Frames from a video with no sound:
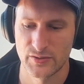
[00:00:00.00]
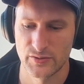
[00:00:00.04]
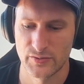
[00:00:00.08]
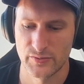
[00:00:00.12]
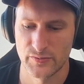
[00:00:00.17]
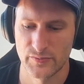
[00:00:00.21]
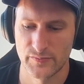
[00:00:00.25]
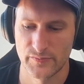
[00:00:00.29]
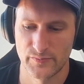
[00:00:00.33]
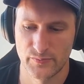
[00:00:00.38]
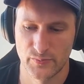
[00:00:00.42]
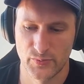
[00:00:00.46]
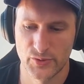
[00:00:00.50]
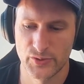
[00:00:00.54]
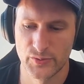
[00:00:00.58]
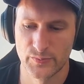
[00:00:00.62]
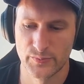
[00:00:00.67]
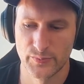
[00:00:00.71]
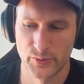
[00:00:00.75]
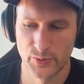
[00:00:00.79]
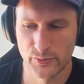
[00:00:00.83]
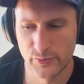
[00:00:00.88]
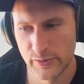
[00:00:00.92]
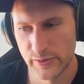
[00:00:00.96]
both the
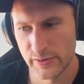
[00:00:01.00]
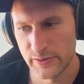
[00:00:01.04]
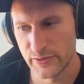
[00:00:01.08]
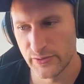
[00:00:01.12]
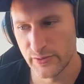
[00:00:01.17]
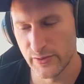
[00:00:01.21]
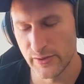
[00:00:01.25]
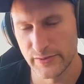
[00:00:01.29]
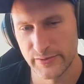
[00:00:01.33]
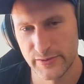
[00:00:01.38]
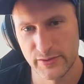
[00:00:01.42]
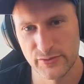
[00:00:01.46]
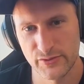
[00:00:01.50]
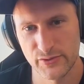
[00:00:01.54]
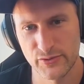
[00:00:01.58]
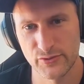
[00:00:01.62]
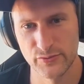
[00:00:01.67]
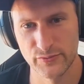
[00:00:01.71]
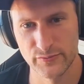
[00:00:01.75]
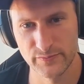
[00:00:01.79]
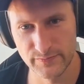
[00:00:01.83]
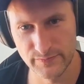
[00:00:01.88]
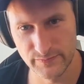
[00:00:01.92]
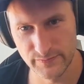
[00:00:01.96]
borrower and the lender
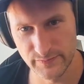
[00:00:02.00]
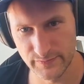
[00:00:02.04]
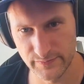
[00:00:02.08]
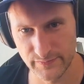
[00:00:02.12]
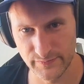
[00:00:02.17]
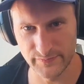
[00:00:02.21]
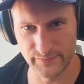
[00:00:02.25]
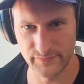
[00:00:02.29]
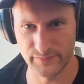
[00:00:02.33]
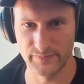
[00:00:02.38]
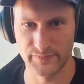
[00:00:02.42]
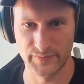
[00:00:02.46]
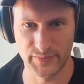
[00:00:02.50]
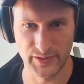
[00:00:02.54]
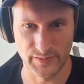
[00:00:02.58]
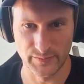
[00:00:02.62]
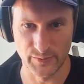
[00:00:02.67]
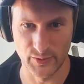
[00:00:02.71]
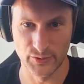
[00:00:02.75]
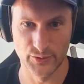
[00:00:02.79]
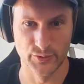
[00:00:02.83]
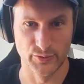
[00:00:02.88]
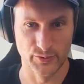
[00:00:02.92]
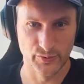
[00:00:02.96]
should be
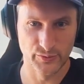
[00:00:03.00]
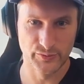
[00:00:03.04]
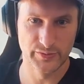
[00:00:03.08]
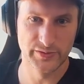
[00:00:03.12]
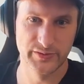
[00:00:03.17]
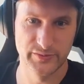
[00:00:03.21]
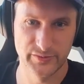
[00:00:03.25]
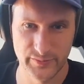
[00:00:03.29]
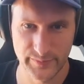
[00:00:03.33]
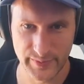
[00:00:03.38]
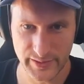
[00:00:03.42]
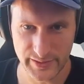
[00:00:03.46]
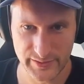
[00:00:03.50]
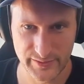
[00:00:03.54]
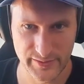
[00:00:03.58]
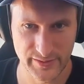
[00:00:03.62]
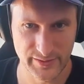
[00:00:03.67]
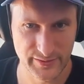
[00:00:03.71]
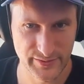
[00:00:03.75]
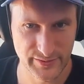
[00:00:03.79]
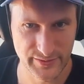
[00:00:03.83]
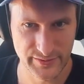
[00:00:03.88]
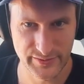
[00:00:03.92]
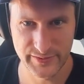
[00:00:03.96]
able to agree on a
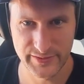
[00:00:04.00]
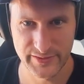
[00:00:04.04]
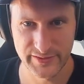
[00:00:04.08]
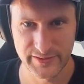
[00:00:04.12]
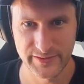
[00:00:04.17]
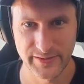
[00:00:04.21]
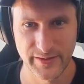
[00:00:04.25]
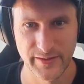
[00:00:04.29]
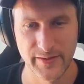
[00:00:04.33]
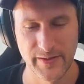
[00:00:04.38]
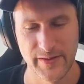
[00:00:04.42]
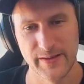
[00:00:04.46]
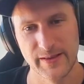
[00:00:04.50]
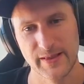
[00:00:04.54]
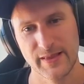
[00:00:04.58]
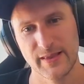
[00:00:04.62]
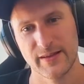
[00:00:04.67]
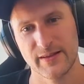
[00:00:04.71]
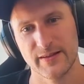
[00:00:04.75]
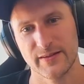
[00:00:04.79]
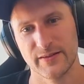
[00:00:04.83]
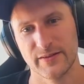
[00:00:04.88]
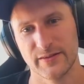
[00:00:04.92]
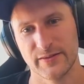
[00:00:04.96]
particular custodian.
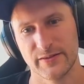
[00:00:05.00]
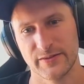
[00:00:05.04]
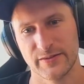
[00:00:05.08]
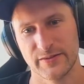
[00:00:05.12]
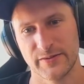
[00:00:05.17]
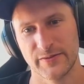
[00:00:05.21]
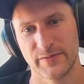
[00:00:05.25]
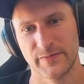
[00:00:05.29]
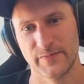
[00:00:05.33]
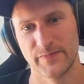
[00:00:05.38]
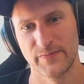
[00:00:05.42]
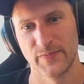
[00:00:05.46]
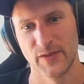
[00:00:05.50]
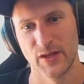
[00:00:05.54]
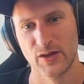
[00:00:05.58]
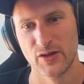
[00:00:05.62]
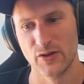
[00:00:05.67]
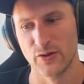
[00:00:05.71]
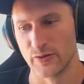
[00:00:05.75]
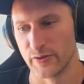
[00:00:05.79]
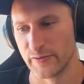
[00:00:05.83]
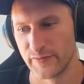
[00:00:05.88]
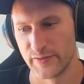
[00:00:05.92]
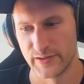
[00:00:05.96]

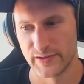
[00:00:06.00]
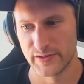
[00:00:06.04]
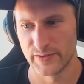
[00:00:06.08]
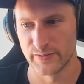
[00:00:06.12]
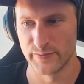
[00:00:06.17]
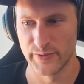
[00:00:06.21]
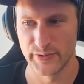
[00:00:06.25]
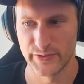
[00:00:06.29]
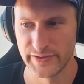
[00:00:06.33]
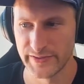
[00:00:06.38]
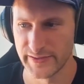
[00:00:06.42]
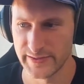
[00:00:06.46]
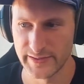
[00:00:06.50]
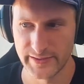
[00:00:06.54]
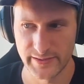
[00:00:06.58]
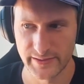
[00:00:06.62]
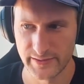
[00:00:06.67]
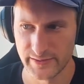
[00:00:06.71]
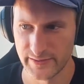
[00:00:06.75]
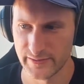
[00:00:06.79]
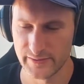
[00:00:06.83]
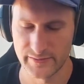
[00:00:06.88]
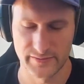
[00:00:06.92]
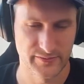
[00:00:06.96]
Or if it's a
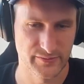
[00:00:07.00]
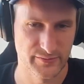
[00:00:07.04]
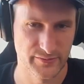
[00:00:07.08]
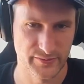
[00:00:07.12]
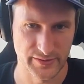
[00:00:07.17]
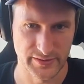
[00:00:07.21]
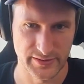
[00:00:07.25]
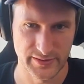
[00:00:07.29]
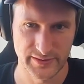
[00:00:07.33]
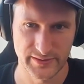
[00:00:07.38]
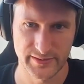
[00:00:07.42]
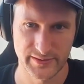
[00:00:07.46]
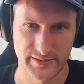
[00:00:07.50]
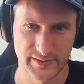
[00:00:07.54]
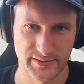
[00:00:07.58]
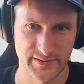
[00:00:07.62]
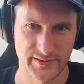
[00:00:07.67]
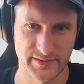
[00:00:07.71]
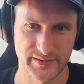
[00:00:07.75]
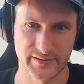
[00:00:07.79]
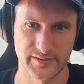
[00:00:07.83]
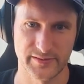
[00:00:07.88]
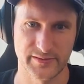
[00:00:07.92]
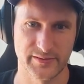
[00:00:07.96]
multi-sig,
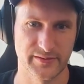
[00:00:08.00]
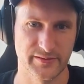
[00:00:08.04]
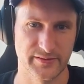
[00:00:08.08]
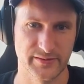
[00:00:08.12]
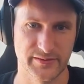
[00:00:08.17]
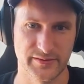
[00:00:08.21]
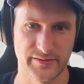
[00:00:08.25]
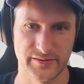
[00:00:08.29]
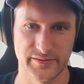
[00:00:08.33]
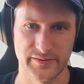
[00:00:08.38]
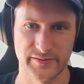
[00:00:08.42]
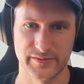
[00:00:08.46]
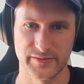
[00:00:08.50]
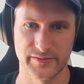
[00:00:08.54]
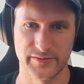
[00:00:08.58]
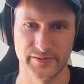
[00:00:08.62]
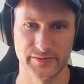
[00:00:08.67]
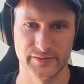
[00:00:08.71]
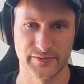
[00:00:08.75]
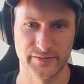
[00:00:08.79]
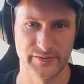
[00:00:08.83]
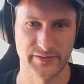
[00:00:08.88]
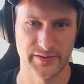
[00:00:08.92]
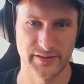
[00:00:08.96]
great.
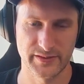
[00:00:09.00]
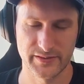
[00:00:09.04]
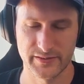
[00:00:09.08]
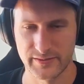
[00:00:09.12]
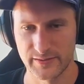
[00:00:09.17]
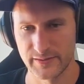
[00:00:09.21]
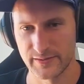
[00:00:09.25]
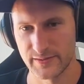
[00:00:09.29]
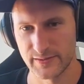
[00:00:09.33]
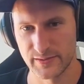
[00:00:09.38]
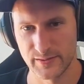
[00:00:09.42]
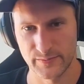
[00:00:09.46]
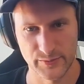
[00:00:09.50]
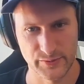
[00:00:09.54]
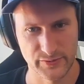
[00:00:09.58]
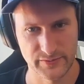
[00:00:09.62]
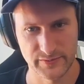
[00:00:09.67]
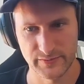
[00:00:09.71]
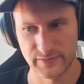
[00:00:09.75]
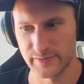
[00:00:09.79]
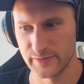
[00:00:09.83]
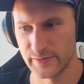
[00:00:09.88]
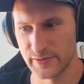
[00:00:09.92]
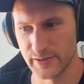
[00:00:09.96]
Then it's
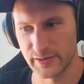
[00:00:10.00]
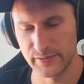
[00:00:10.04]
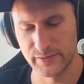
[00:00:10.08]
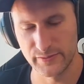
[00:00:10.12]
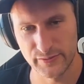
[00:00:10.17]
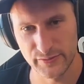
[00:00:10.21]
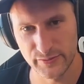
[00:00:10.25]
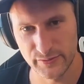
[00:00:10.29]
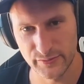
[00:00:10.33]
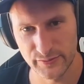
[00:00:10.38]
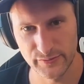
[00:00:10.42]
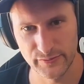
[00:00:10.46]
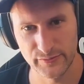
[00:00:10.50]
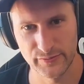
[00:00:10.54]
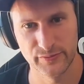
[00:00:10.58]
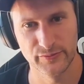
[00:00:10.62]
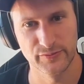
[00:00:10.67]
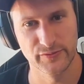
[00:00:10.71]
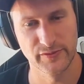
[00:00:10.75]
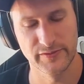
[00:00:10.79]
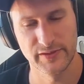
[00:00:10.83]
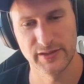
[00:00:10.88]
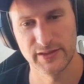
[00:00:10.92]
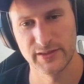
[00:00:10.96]
about, okay,
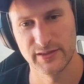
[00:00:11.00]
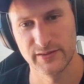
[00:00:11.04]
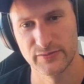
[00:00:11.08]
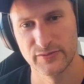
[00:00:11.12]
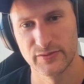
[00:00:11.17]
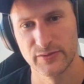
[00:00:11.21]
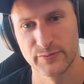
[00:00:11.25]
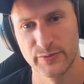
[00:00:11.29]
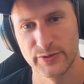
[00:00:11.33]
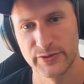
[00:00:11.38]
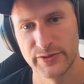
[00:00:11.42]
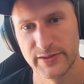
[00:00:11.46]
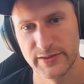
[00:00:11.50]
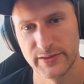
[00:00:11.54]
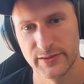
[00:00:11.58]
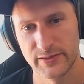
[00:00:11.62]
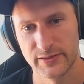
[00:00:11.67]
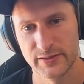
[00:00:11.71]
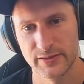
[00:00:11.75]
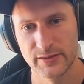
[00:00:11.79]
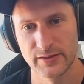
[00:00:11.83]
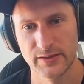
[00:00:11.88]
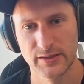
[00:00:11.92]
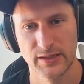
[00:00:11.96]
who have access to the
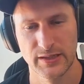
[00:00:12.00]
multi-sig.